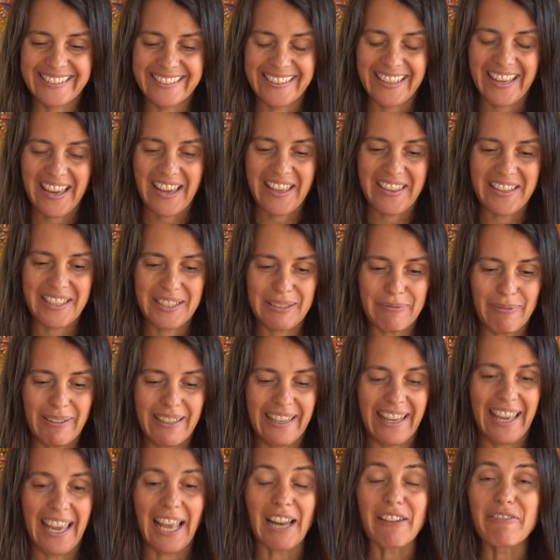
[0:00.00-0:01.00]
has
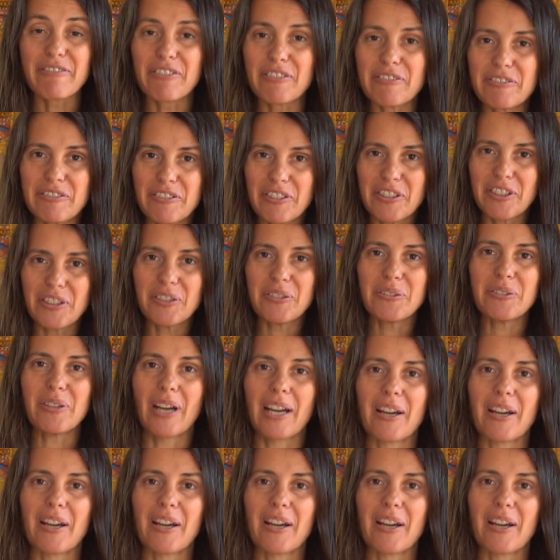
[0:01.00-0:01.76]
been helpful for you.